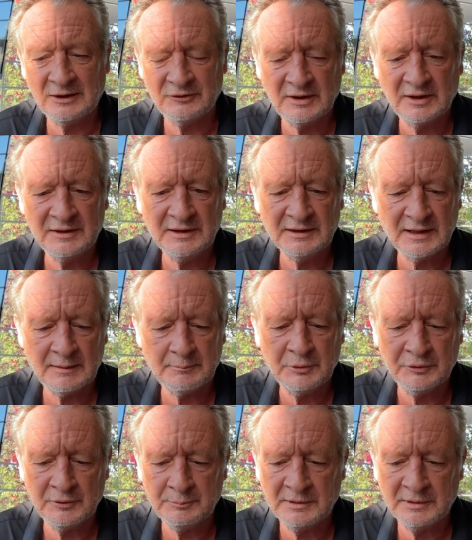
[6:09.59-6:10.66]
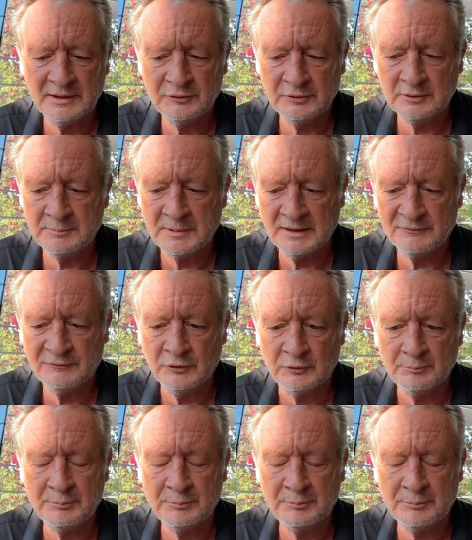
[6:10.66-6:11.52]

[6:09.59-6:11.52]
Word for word: And I think that put the police on the back foot.